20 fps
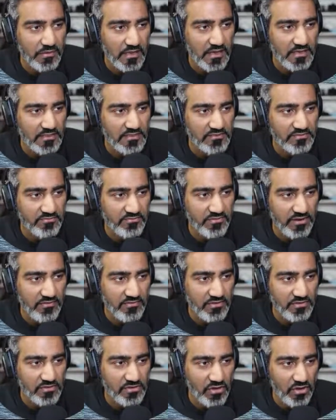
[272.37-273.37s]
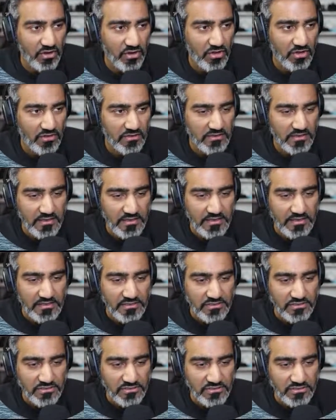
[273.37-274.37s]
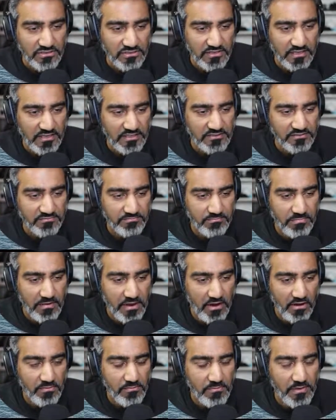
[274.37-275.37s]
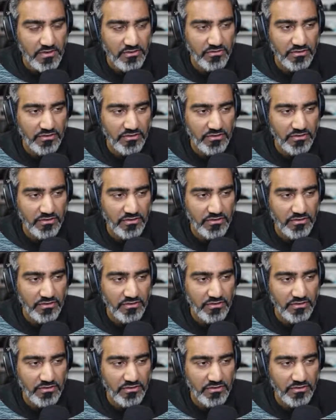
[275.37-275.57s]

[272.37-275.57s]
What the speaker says: this favorite called Junaid's parametric